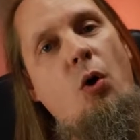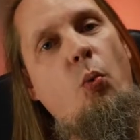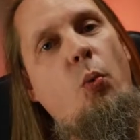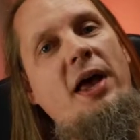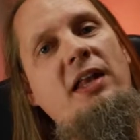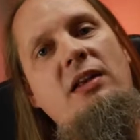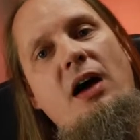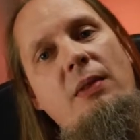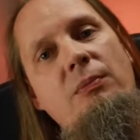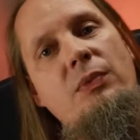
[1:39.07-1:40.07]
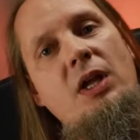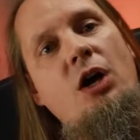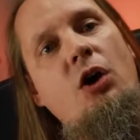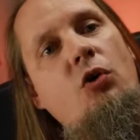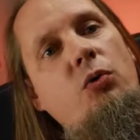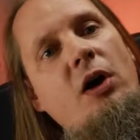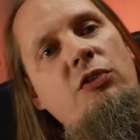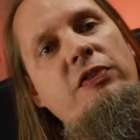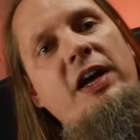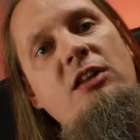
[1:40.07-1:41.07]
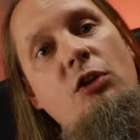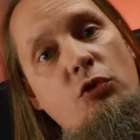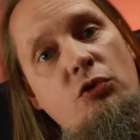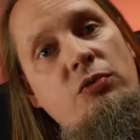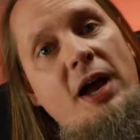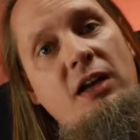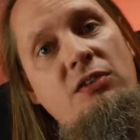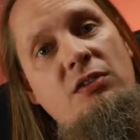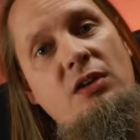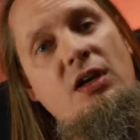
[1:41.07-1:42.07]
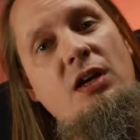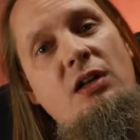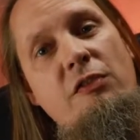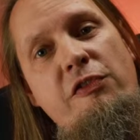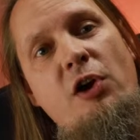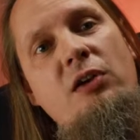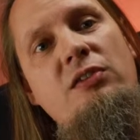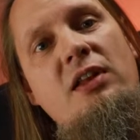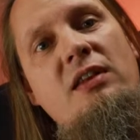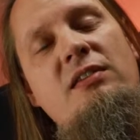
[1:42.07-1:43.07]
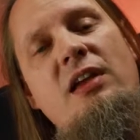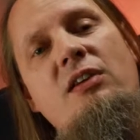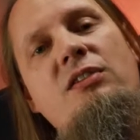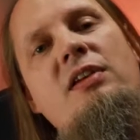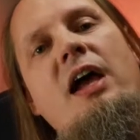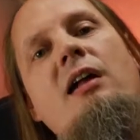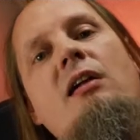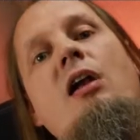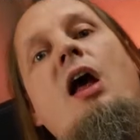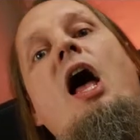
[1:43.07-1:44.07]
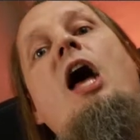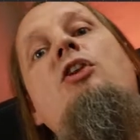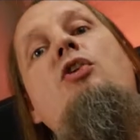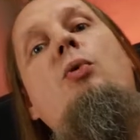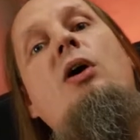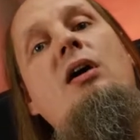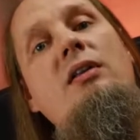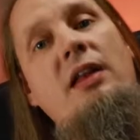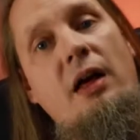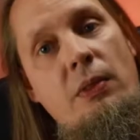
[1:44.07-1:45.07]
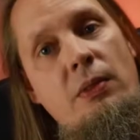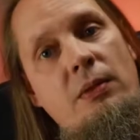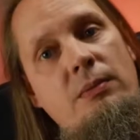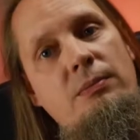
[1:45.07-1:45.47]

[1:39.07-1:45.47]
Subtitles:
When done, crossfade the two tracks, the first and the second cycle, and you are done.